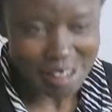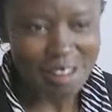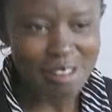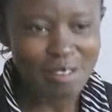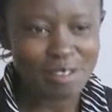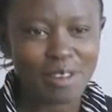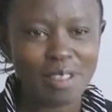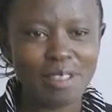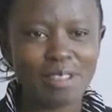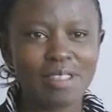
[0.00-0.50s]

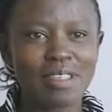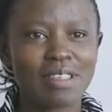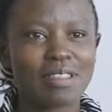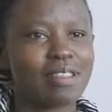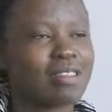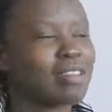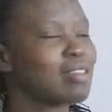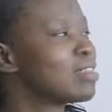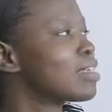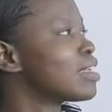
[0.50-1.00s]

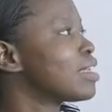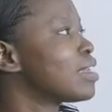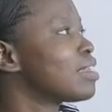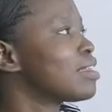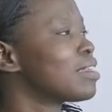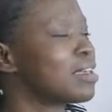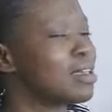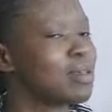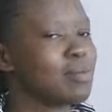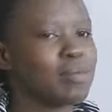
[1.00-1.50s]
differences in
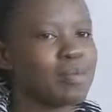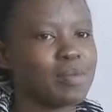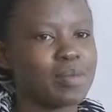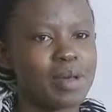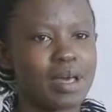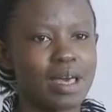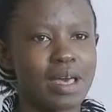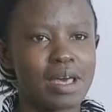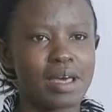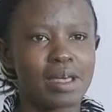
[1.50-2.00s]
time
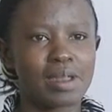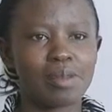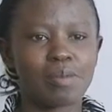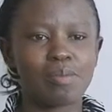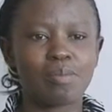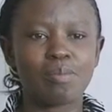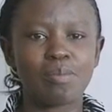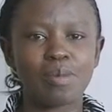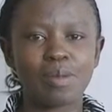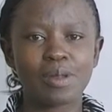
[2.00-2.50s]
are
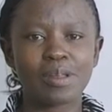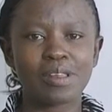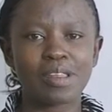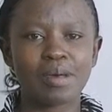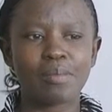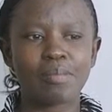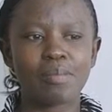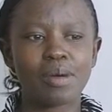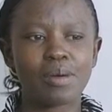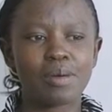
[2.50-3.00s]
brought
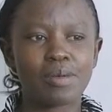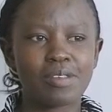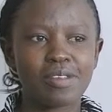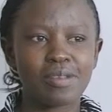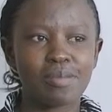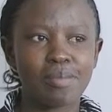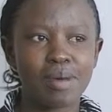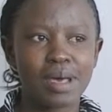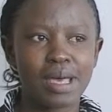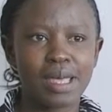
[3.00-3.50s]

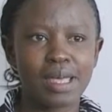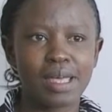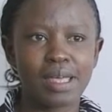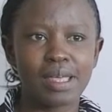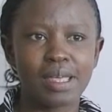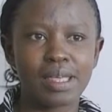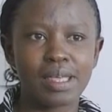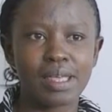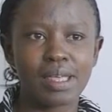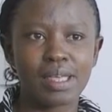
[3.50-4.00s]
about
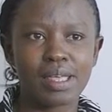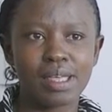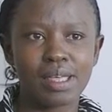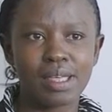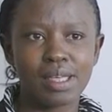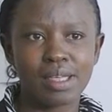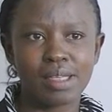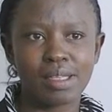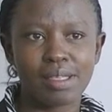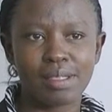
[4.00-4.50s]
by
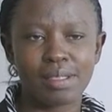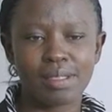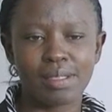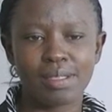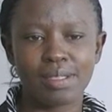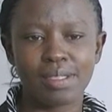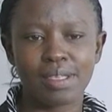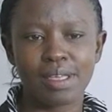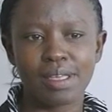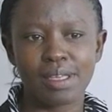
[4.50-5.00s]

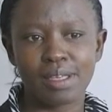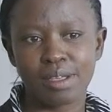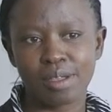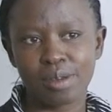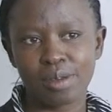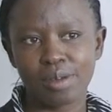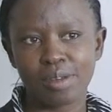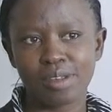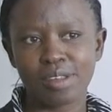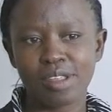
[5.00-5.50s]

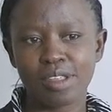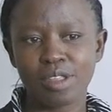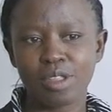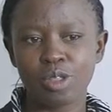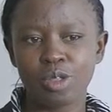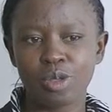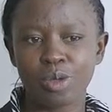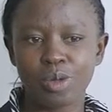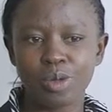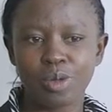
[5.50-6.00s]
the
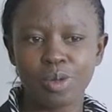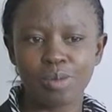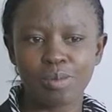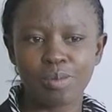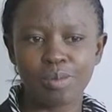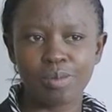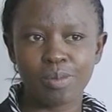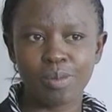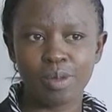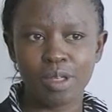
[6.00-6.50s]
rotation
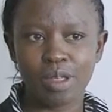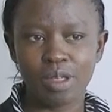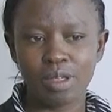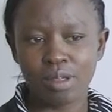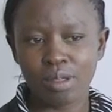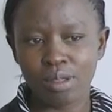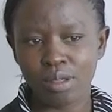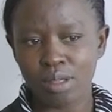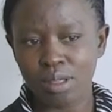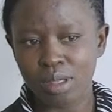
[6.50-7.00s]

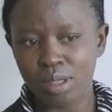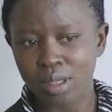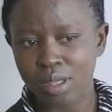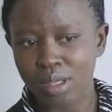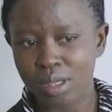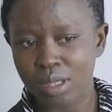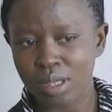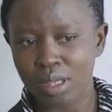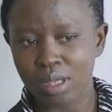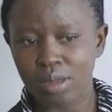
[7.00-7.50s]

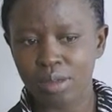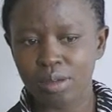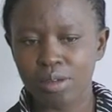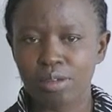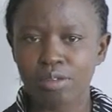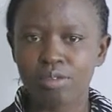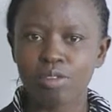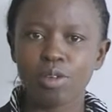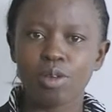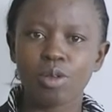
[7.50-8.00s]
and
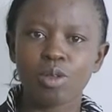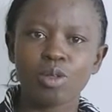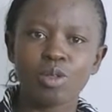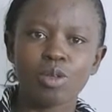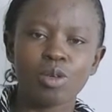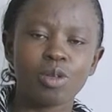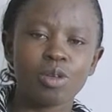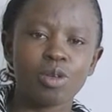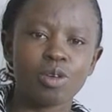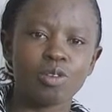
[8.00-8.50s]

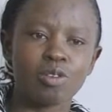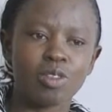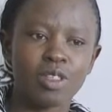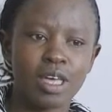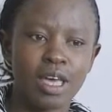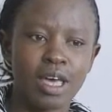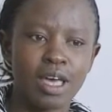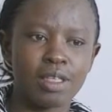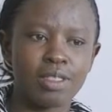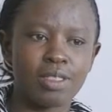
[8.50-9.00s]
revolution of
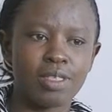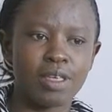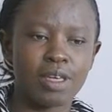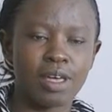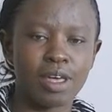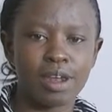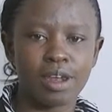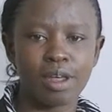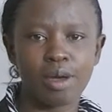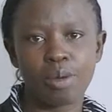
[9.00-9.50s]
the earth
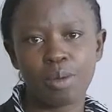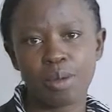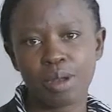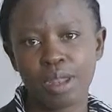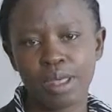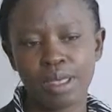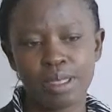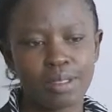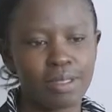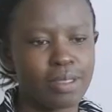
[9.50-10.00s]

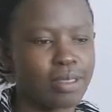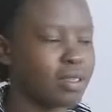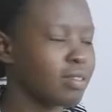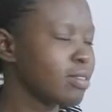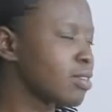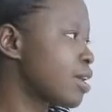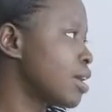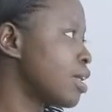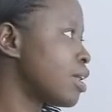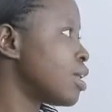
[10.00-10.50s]
around the
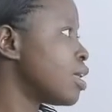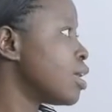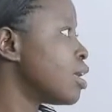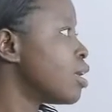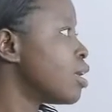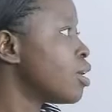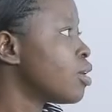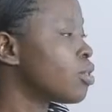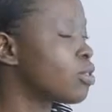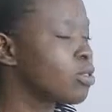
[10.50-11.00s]
sun.
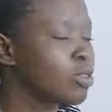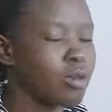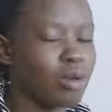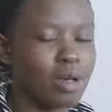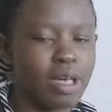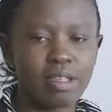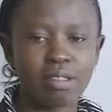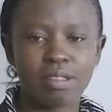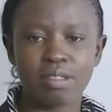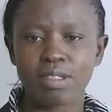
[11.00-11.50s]
So
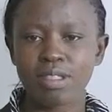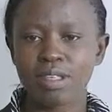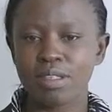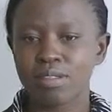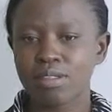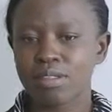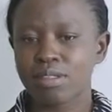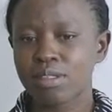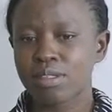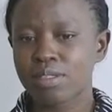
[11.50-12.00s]
as
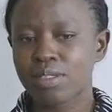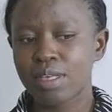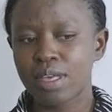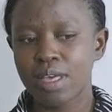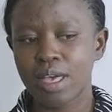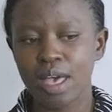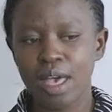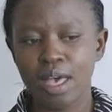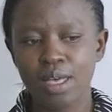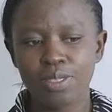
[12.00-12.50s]

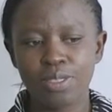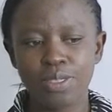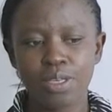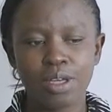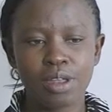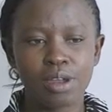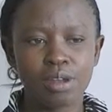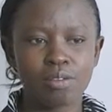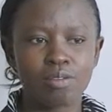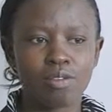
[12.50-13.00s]
the
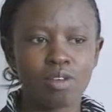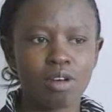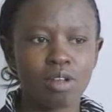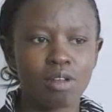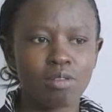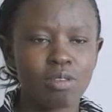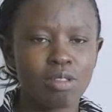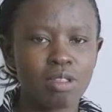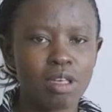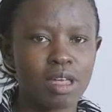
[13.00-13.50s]
earth
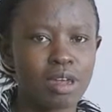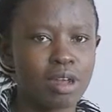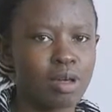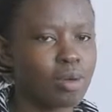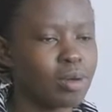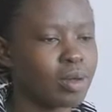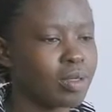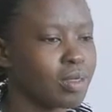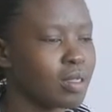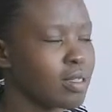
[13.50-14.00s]
revolves
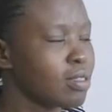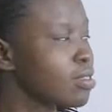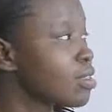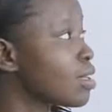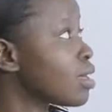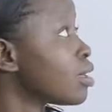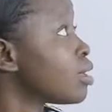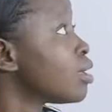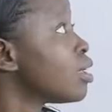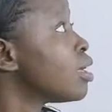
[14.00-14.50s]
around the
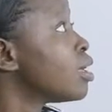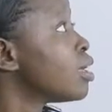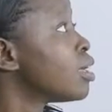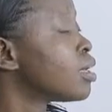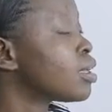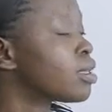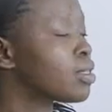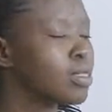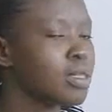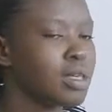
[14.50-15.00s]
sun,
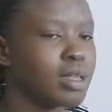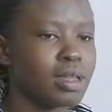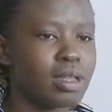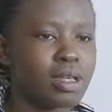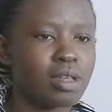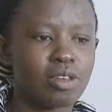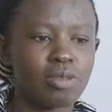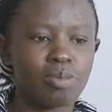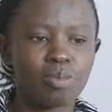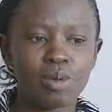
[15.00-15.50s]
then
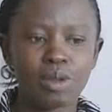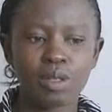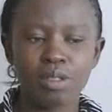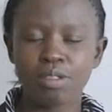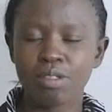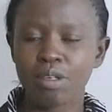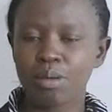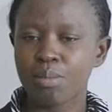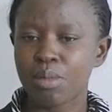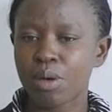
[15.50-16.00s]
it
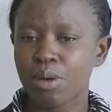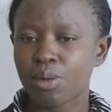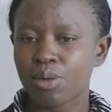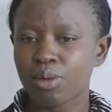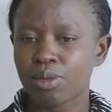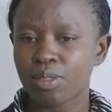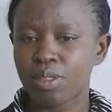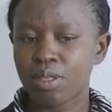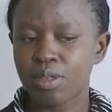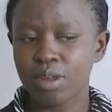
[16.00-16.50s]
brings
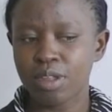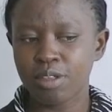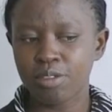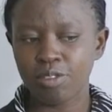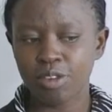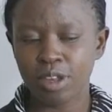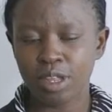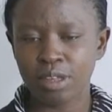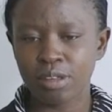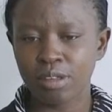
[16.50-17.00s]
about the
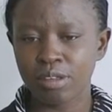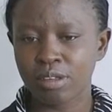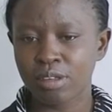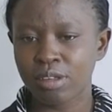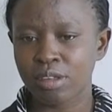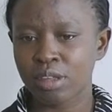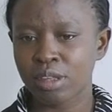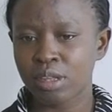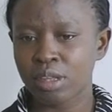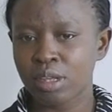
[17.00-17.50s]
different